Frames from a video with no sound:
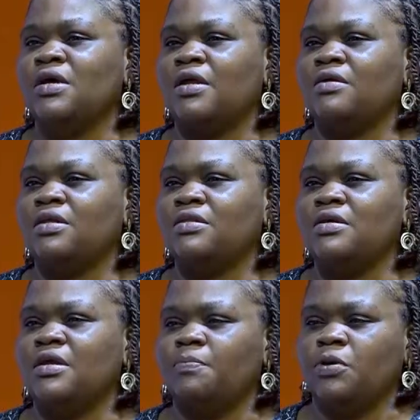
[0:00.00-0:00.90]
another
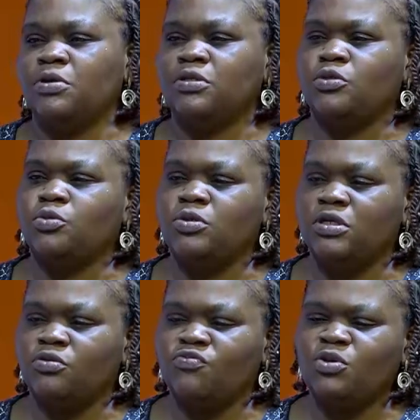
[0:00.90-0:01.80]
thing that parents don't
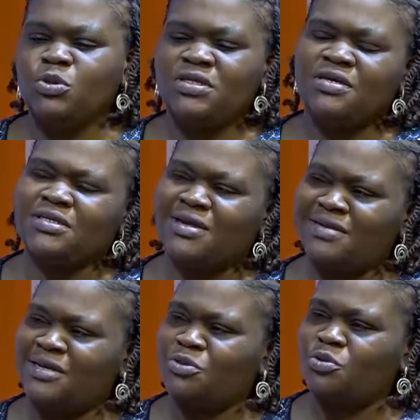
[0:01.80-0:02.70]
take note, when you see a
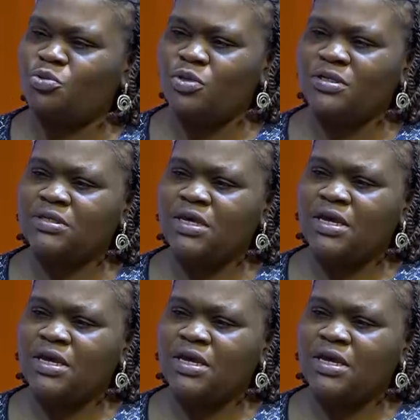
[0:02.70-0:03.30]
child that is always,